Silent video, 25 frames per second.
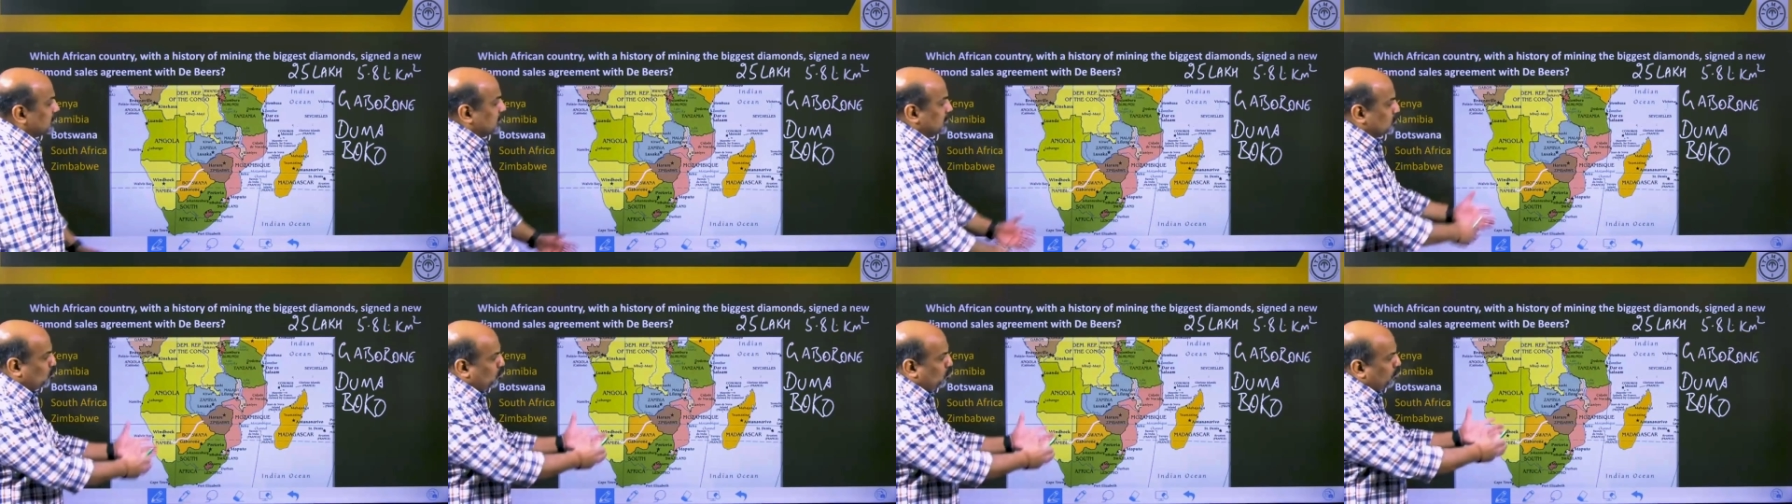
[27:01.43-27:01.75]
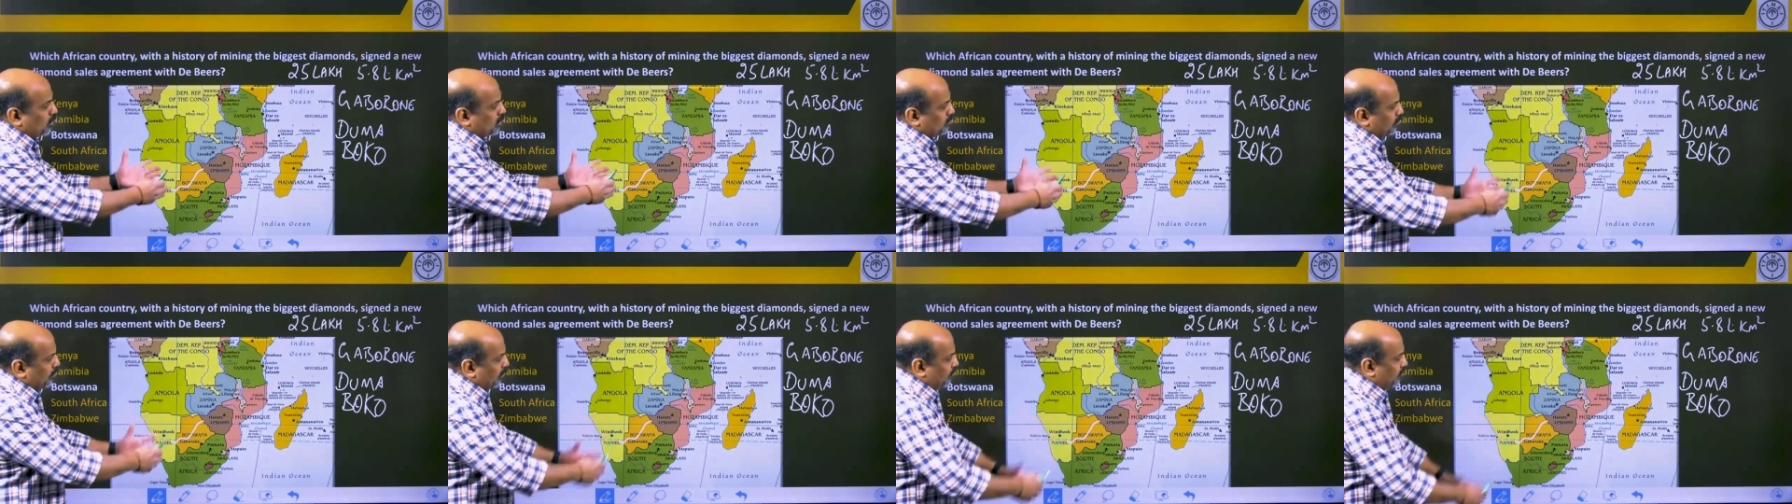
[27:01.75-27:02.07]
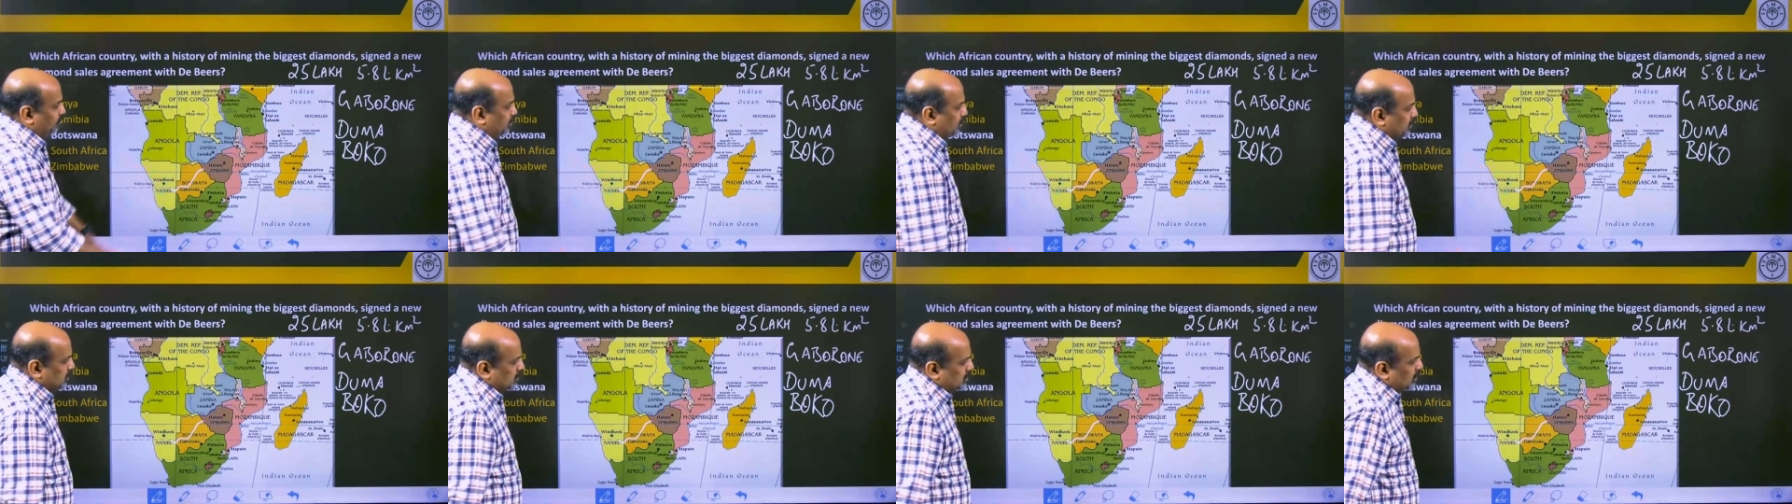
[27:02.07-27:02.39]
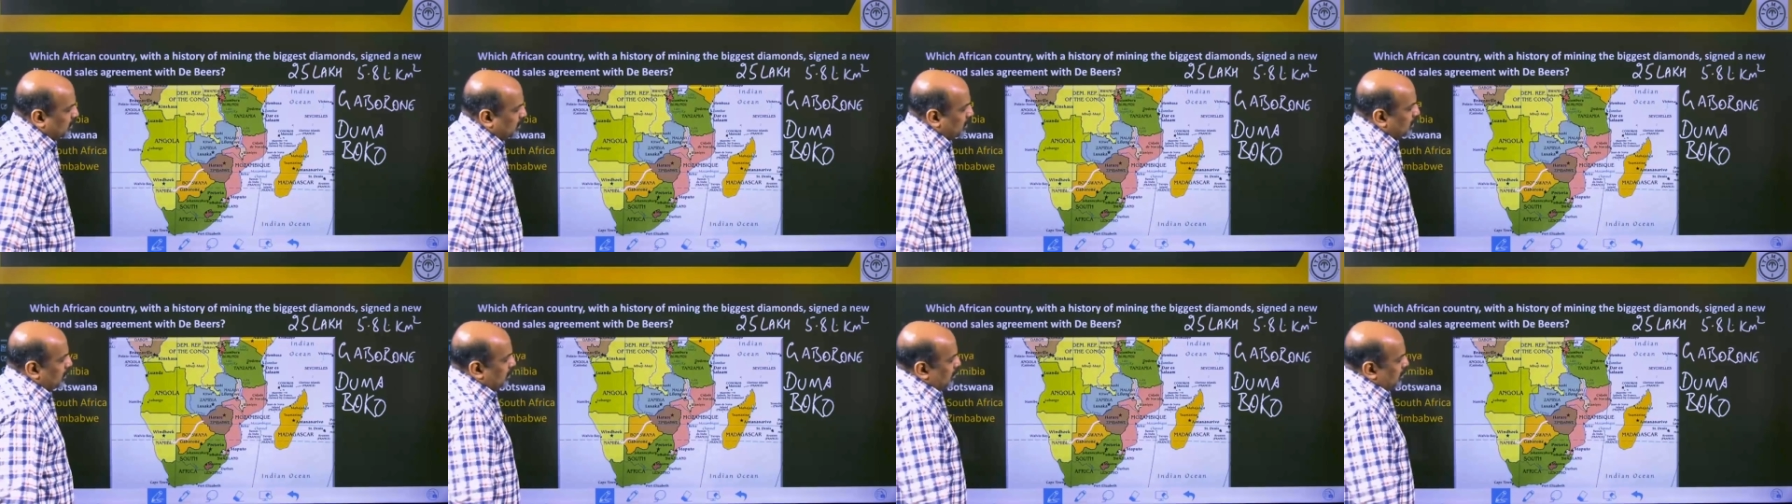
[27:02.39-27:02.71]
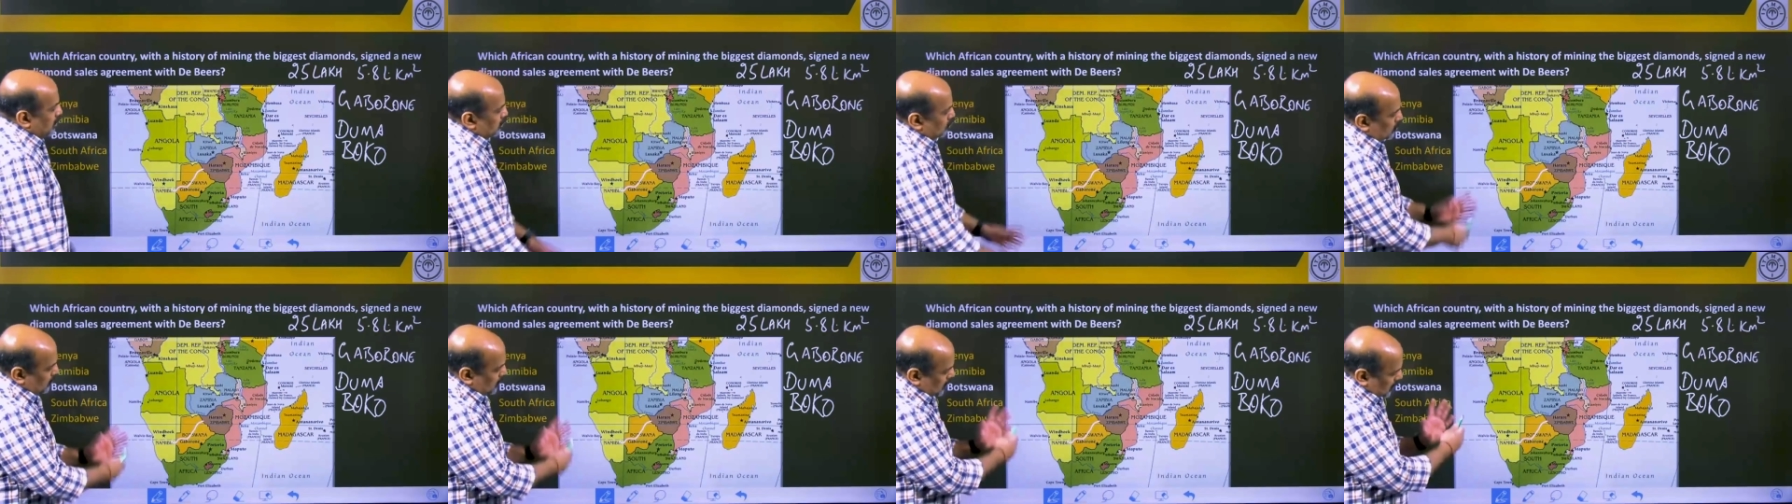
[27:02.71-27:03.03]
so much, my friends.
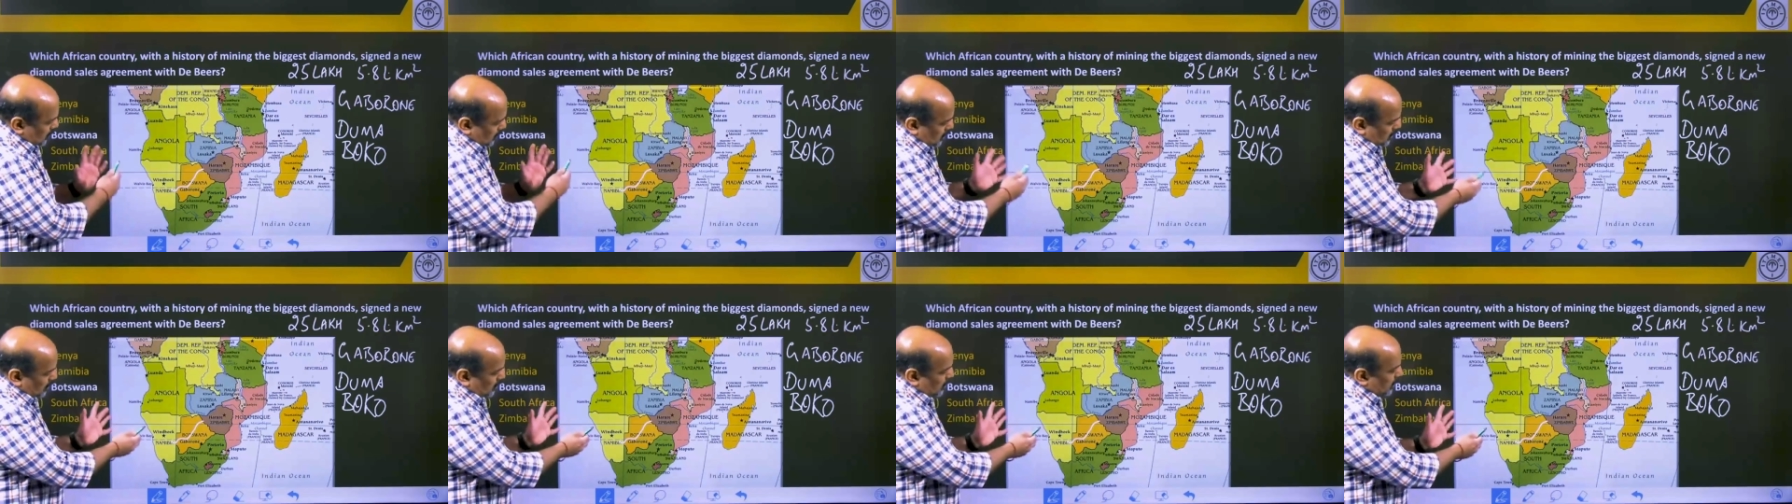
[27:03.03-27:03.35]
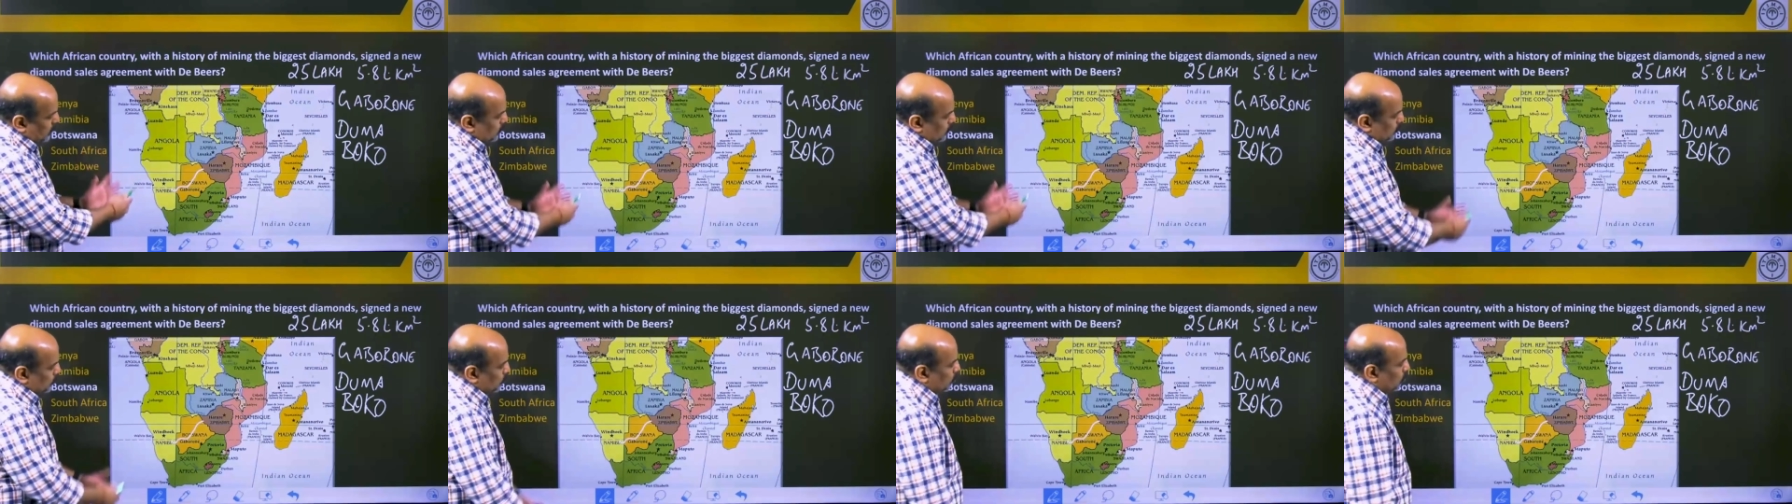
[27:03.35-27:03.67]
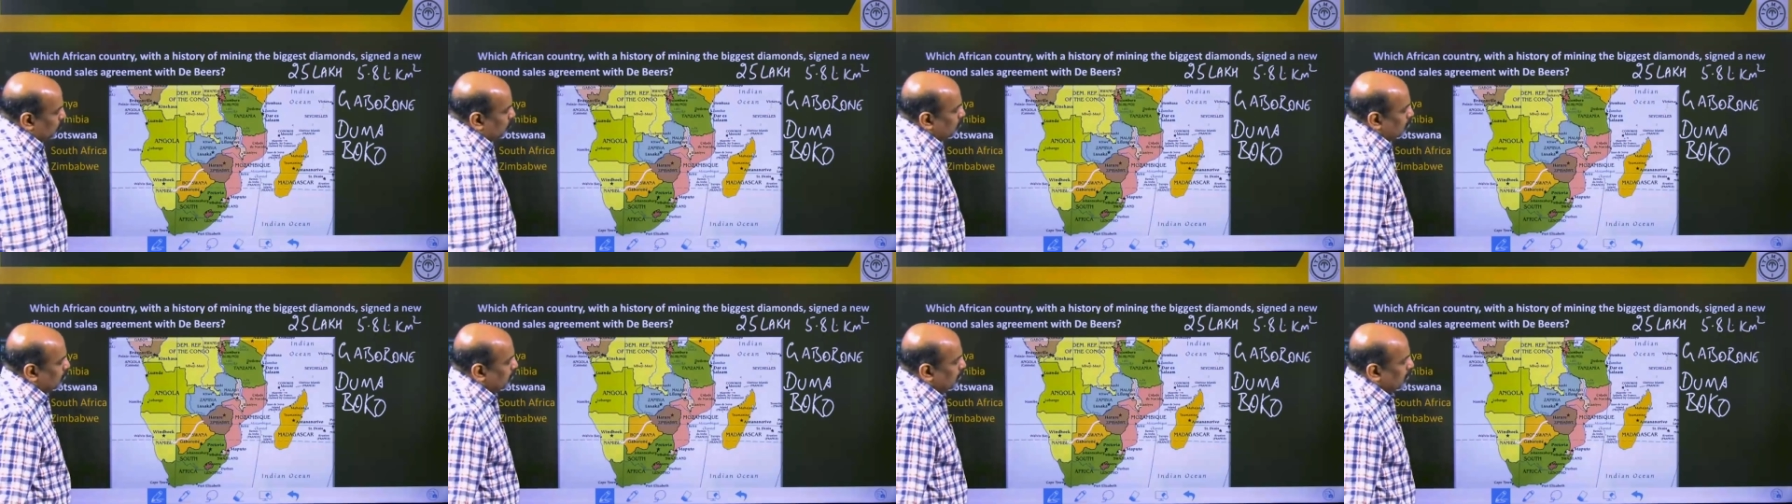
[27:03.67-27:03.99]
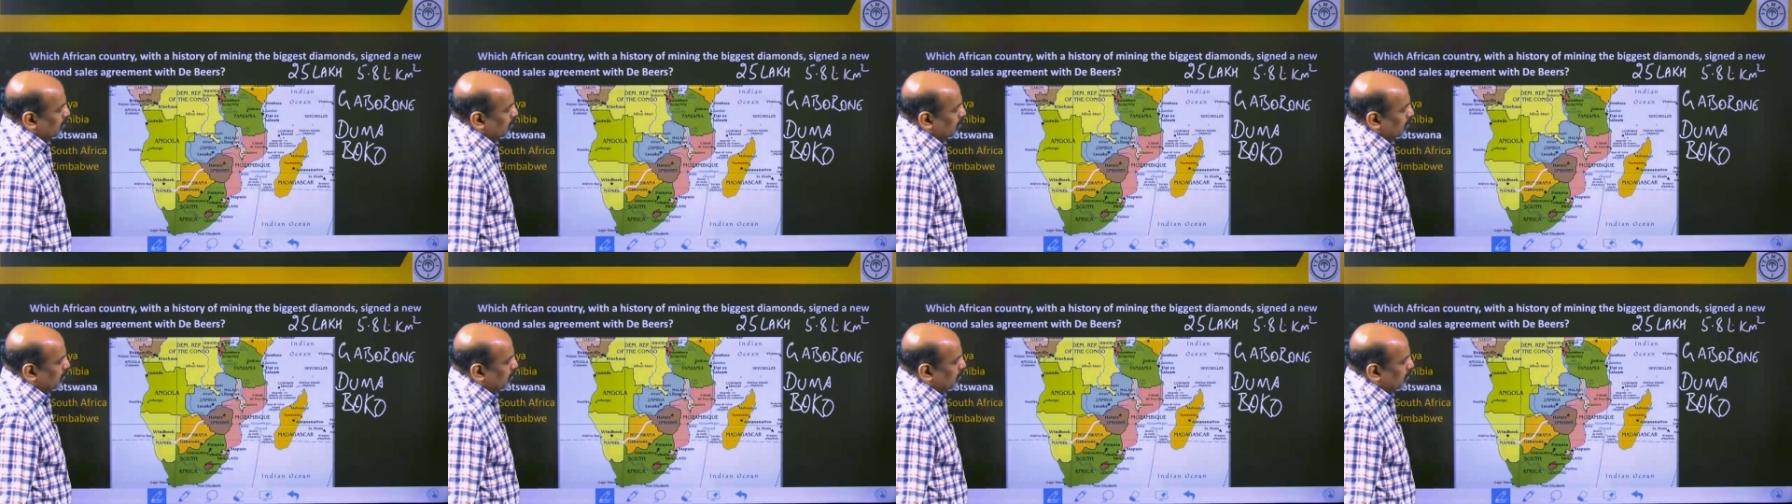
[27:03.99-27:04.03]
You just need to know,